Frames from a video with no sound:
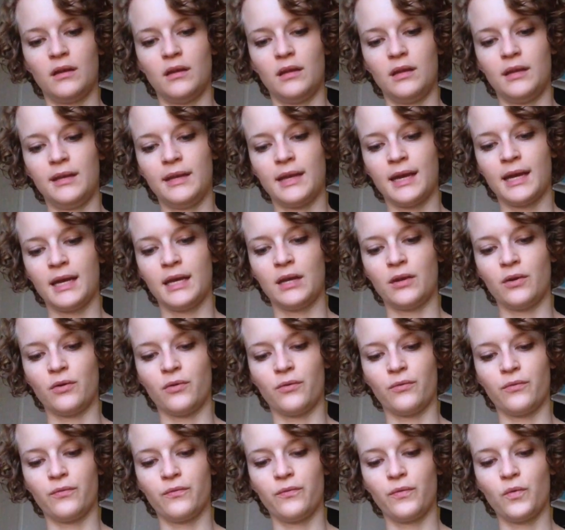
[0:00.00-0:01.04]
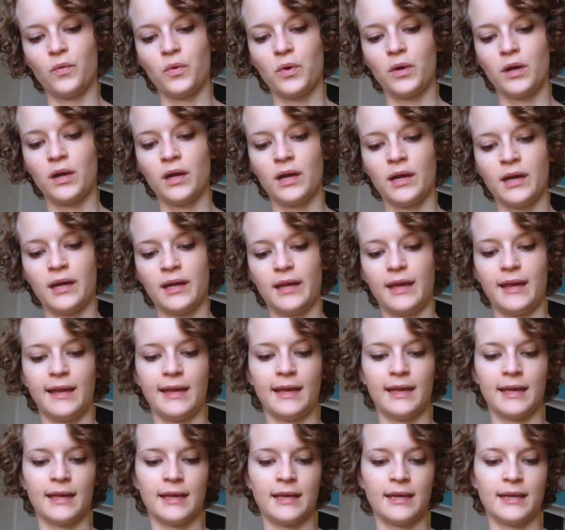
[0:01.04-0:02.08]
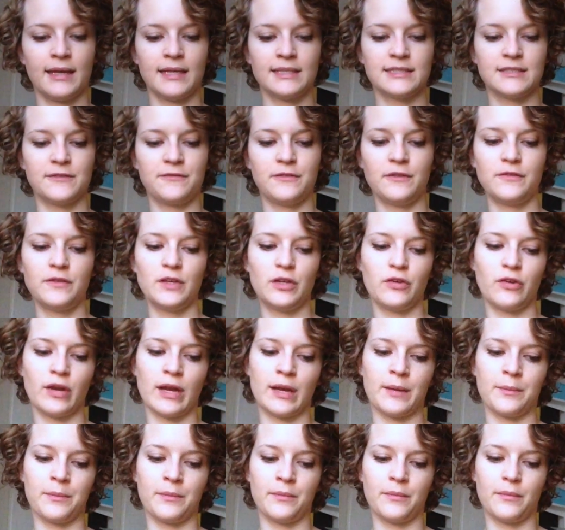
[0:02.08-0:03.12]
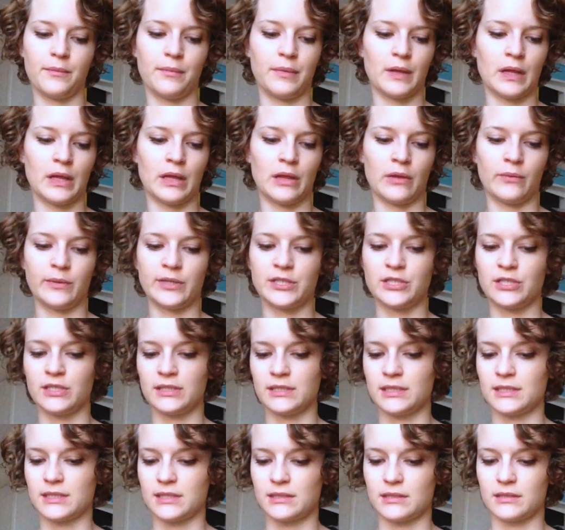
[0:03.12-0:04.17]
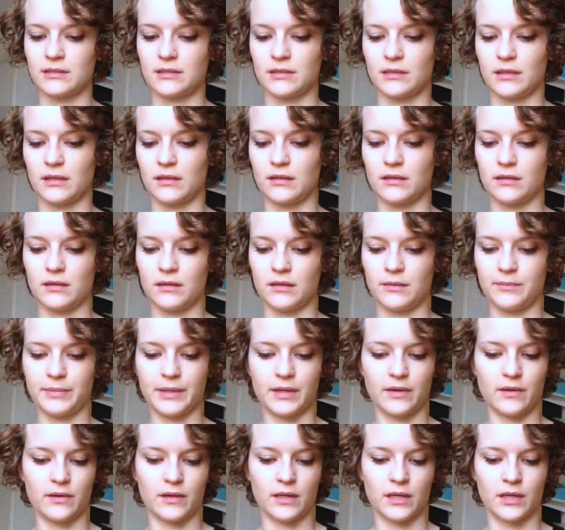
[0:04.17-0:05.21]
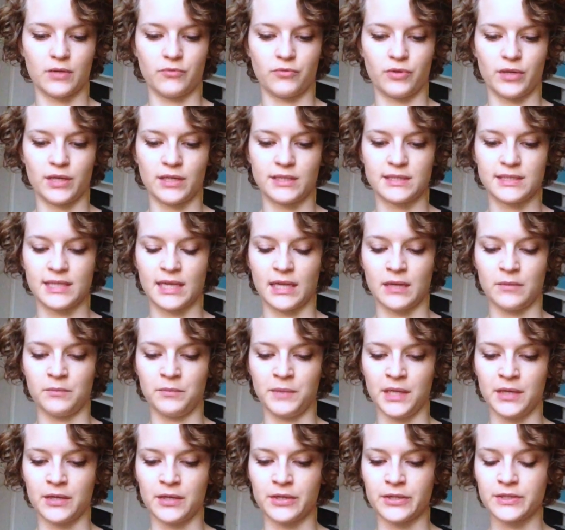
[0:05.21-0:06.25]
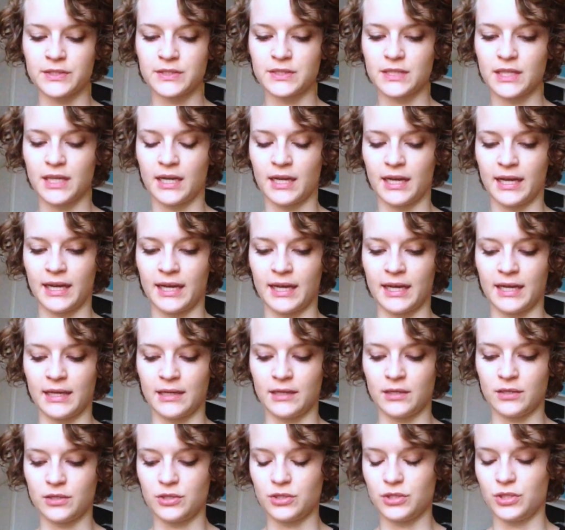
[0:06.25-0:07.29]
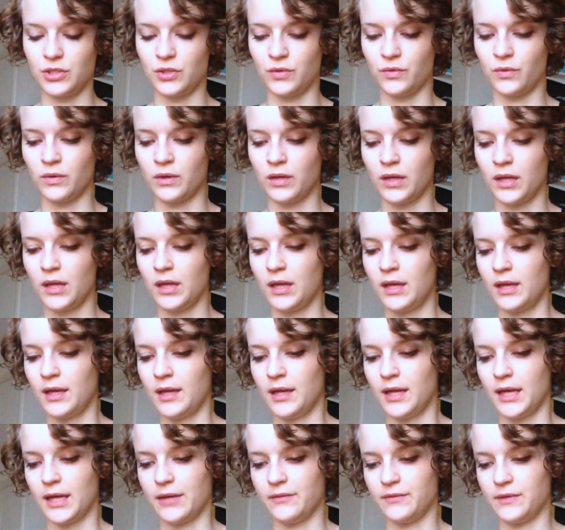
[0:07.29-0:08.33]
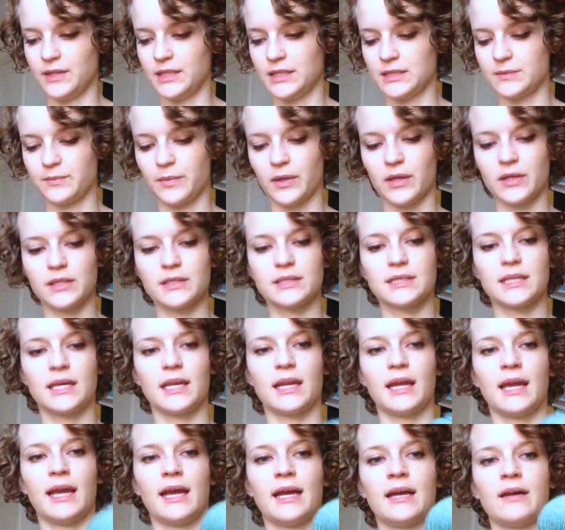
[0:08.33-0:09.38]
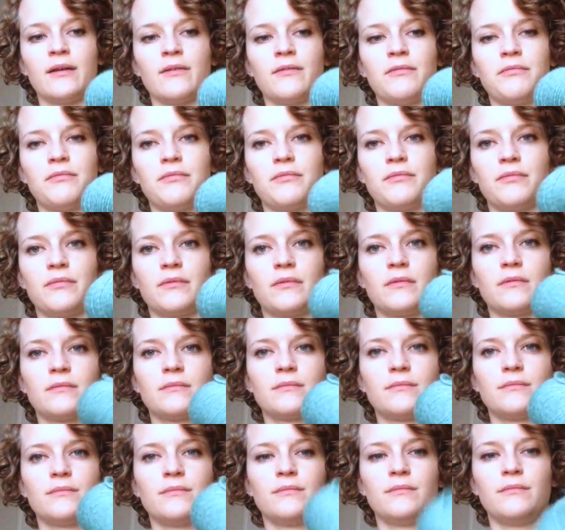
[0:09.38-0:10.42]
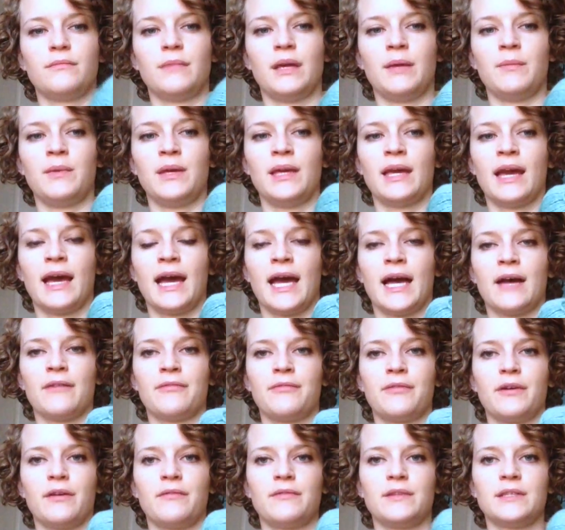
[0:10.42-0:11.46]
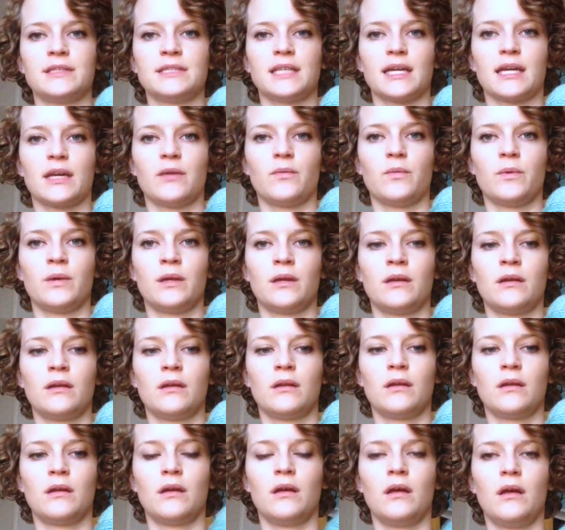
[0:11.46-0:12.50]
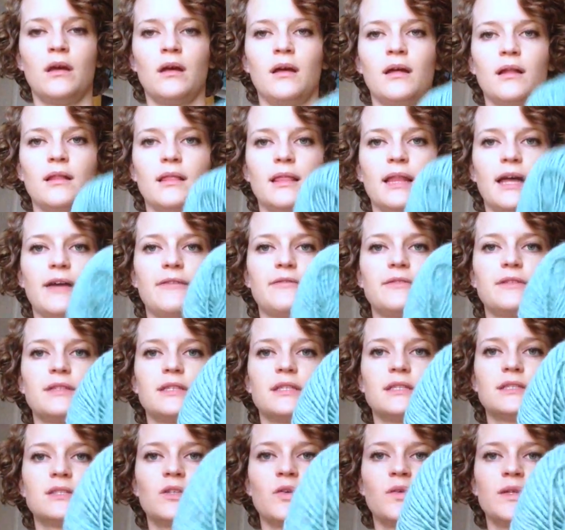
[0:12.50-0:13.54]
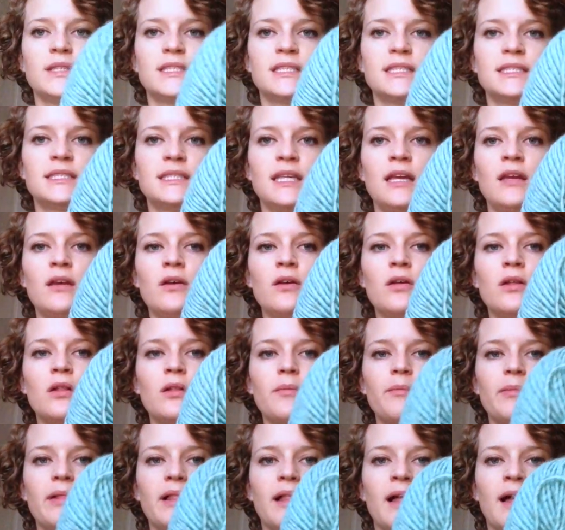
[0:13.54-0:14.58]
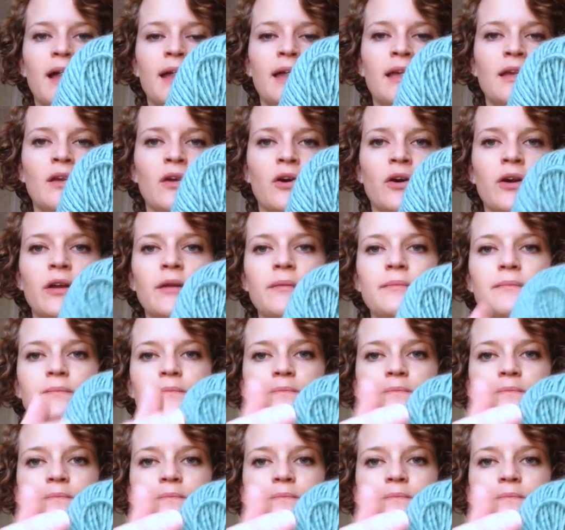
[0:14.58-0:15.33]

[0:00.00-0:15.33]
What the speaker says: 904, and it's a 50-gram ball, which is about 110 meters, and I had 2 of these balls, and I have maybe half of the second one left. So it's a single ply yarn,